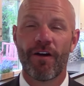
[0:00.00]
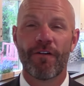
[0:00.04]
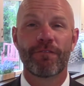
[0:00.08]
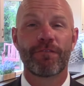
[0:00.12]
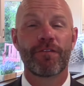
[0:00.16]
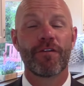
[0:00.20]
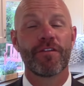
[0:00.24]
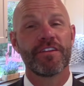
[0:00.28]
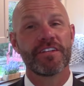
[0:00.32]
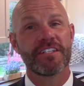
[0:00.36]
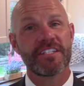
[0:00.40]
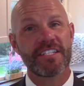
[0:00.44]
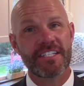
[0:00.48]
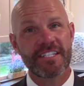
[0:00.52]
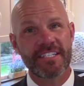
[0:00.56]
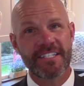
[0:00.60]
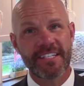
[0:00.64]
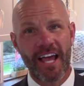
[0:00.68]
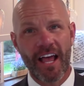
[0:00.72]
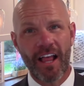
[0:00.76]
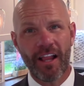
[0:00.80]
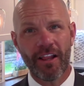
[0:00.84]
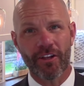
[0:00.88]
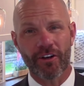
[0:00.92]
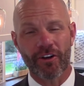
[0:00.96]
for the
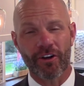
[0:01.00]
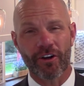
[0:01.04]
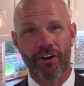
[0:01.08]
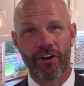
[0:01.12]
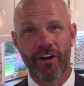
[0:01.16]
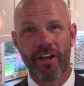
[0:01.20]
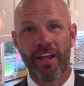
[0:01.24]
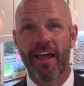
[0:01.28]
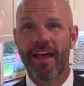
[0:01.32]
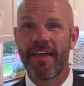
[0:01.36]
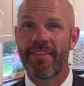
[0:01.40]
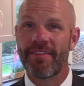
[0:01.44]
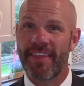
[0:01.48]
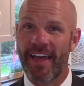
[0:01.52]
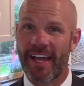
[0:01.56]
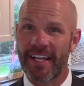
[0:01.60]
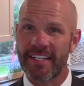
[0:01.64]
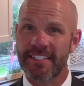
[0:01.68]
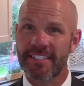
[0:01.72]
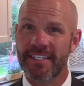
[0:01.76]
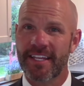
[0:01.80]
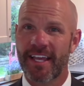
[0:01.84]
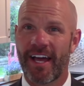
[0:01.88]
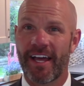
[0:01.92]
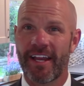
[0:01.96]
seller,
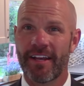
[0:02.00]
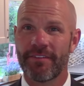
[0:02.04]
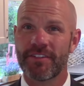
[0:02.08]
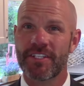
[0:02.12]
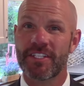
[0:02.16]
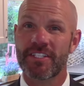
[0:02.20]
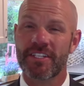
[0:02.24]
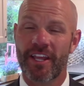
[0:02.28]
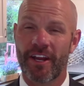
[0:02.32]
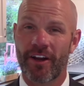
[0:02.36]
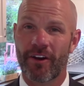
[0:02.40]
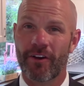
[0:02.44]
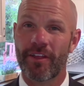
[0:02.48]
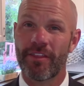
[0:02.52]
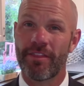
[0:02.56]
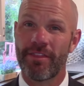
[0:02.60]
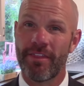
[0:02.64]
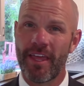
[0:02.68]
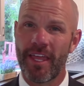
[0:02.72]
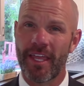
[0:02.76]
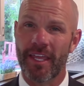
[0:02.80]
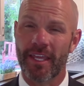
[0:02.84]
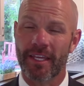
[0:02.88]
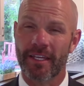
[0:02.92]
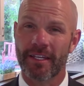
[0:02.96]
that's kind of a scary
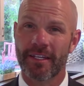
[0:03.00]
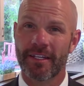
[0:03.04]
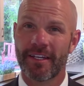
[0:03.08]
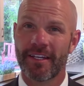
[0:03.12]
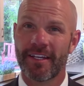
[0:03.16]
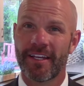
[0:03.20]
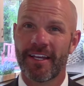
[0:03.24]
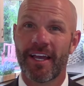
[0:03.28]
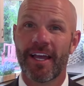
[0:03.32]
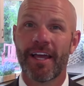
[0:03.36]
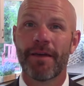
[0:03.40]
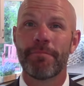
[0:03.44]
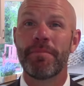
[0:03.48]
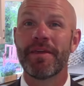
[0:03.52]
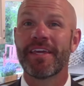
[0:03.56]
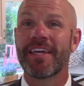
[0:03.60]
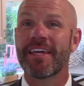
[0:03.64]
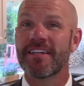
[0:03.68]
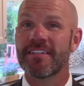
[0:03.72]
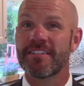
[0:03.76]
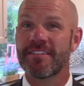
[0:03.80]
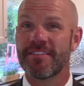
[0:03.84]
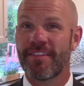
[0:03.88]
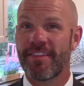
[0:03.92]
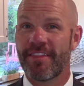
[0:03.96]
thing
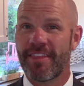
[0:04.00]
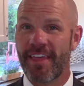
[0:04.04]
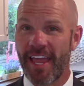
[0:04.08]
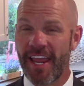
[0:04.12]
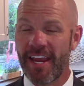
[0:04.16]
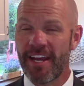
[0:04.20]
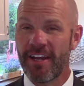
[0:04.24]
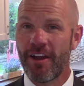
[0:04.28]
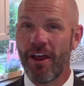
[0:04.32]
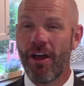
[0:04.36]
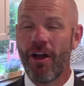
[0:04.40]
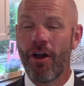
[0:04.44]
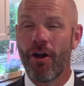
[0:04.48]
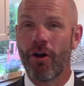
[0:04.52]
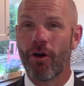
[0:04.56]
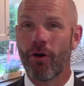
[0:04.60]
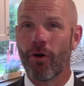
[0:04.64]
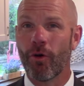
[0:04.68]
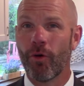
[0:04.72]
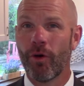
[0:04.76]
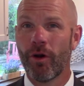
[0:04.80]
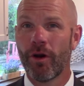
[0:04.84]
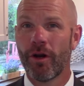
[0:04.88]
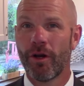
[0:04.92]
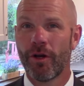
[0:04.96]
because they
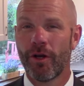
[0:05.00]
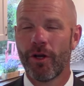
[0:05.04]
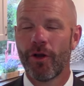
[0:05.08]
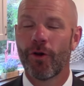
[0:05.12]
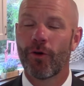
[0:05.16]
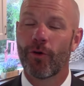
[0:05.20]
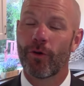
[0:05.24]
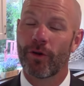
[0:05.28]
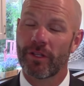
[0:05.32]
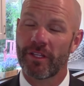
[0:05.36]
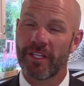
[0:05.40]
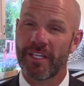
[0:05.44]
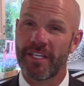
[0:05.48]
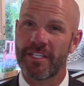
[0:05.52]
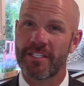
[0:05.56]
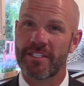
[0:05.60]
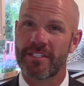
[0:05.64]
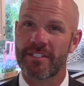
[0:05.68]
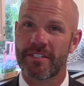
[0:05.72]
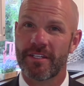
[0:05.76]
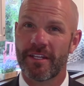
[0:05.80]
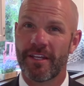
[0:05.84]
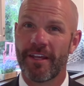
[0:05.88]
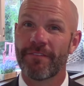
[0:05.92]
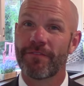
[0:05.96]
know, or at
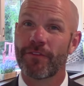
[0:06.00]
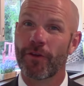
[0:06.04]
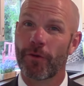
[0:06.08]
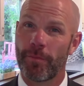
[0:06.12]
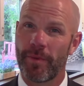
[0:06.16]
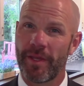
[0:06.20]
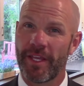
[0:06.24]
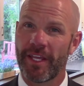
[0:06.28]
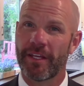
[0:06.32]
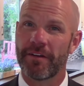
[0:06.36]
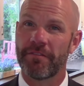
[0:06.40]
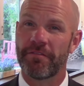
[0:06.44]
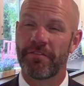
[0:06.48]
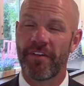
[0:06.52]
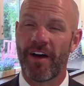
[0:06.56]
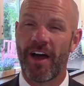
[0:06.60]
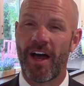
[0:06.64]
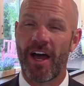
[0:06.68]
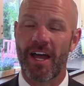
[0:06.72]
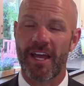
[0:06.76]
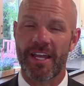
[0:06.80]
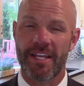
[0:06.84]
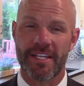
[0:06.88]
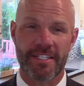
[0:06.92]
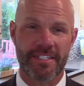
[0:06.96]
least if they're being
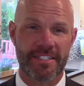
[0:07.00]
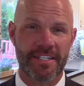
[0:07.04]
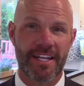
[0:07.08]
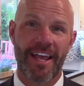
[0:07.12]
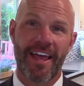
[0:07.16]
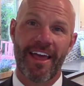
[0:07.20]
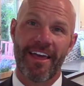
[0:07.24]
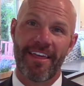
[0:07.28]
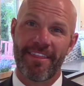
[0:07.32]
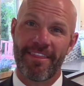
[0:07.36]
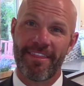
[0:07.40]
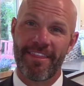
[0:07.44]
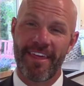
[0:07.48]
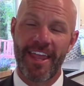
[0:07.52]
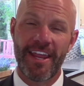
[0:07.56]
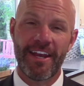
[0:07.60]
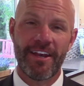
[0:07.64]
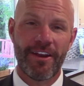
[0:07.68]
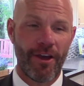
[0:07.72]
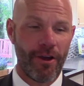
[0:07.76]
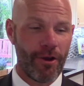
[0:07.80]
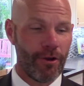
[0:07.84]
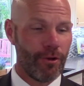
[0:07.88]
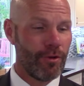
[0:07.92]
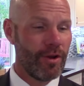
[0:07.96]
advised, they
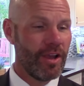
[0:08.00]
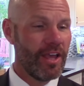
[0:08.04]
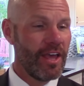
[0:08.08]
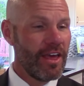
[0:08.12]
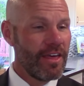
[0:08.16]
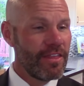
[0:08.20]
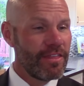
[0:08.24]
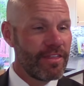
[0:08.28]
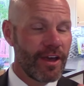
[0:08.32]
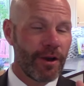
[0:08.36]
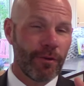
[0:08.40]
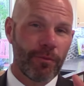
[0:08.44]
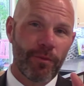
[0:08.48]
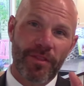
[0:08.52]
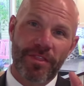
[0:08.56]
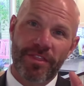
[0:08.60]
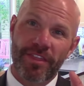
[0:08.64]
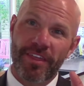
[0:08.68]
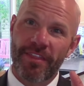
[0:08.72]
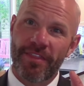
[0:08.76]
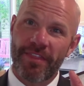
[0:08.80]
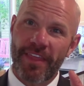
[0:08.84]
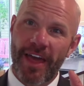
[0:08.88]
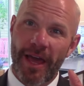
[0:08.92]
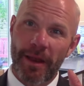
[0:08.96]
know that
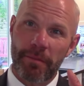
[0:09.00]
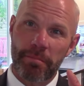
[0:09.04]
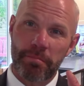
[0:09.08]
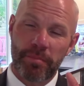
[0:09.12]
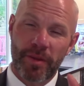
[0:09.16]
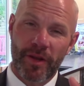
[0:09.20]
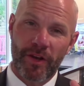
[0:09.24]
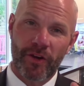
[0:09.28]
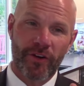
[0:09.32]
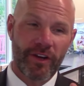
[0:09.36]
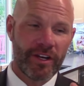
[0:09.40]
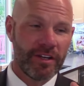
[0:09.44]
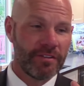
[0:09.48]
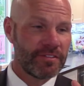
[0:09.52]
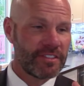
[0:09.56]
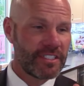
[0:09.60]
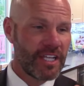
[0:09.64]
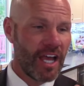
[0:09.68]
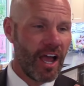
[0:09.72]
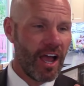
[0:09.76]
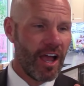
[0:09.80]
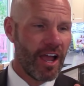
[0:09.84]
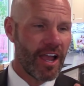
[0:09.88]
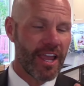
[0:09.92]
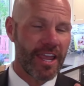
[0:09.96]
within that period of
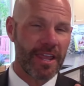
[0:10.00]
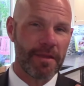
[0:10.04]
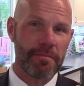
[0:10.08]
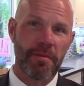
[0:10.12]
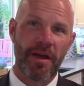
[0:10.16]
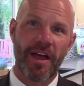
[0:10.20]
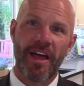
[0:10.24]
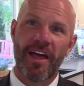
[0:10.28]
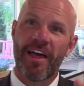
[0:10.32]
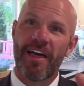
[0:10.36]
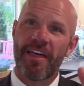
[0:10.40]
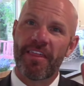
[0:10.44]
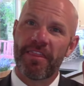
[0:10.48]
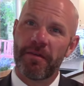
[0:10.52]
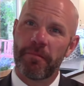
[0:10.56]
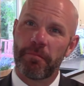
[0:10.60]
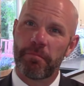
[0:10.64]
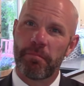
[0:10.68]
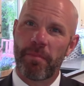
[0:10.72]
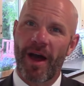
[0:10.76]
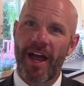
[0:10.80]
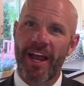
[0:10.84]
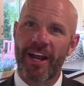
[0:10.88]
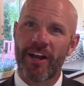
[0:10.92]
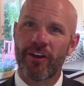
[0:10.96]
time, the
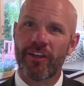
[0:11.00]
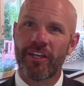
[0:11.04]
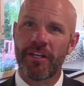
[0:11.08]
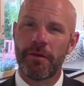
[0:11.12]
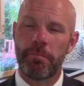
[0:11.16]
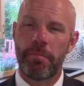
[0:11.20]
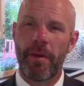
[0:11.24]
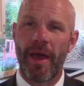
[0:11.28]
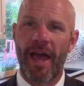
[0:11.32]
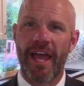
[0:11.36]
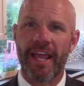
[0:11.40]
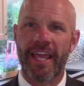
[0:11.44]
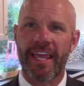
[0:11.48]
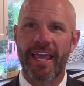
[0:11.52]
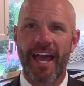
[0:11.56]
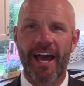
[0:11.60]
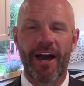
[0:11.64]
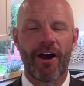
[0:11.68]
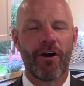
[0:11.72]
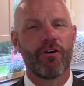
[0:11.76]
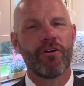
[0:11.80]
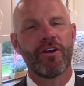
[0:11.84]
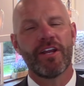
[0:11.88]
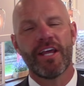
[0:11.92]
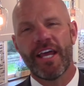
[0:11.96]
buyer could back
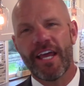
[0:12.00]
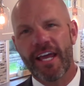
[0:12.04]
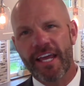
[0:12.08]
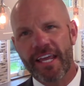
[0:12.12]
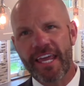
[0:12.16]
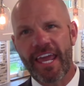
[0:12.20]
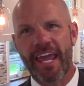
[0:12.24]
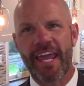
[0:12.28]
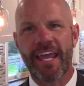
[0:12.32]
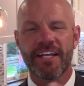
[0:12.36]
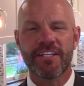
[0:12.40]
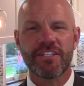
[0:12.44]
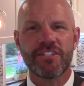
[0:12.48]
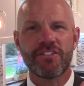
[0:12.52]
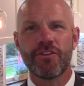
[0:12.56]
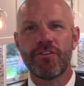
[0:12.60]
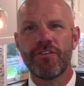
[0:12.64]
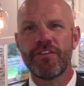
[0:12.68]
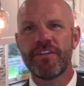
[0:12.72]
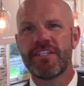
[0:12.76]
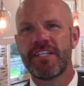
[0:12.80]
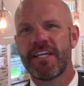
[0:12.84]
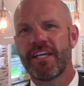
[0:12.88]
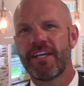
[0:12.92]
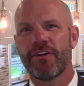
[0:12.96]
out, cancel the
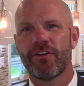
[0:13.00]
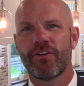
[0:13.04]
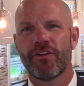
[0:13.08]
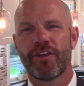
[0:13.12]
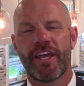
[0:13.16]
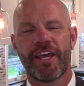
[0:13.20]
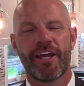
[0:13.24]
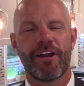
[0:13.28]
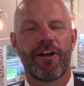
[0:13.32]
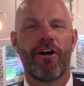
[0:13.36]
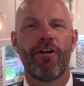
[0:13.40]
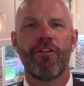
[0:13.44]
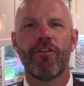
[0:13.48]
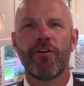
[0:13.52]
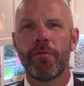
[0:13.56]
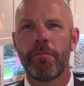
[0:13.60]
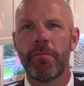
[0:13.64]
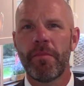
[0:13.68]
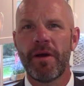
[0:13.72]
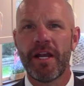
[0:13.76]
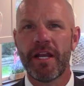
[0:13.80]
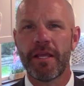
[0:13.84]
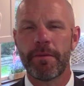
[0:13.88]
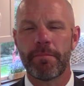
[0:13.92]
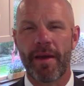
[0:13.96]
deal, get all their
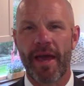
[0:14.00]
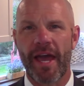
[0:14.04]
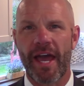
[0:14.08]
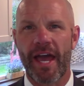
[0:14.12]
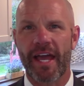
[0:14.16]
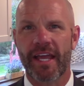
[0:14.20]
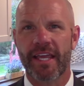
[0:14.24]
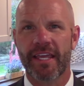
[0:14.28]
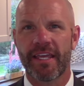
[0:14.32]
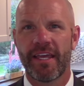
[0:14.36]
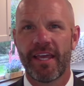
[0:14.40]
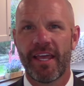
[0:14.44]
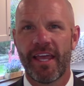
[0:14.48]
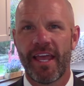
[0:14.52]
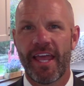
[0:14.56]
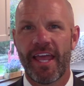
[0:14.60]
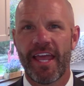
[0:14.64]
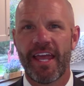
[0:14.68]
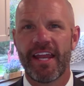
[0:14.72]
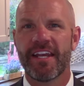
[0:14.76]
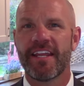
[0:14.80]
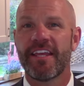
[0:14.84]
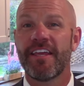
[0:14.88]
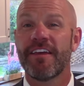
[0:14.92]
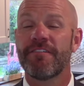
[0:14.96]
money back,
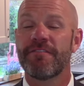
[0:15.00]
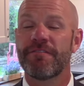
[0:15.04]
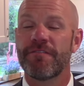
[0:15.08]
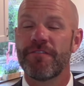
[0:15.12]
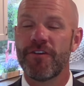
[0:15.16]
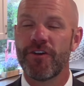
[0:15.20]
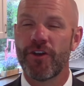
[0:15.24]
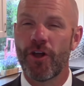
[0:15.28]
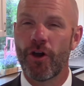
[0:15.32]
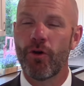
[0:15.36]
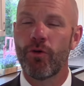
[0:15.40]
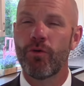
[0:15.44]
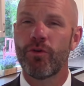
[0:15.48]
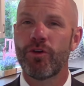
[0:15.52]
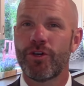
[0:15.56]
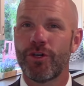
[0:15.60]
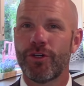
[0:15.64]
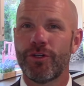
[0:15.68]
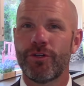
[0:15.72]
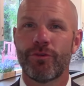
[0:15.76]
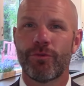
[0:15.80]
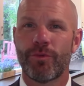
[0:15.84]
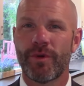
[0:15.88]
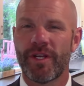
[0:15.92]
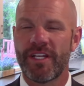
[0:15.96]
and give no
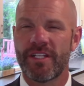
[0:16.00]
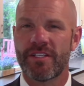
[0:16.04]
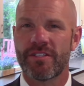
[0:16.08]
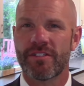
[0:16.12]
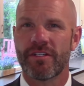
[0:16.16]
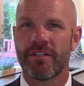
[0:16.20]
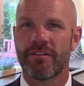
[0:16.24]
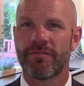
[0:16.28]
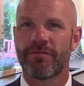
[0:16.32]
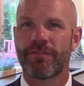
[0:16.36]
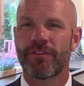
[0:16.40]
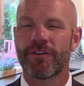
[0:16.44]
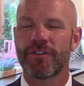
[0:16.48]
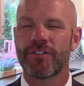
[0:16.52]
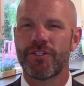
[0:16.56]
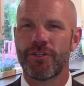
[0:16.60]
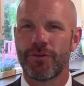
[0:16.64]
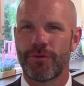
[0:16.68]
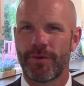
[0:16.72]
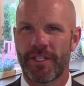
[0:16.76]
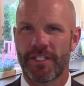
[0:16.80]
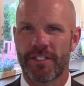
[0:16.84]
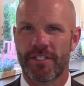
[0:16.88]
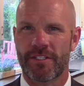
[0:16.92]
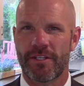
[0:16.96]
good reason for
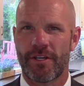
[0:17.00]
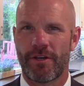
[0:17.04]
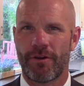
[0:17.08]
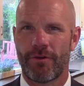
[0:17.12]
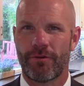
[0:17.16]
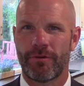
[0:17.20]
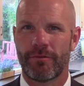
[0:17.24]
doing so.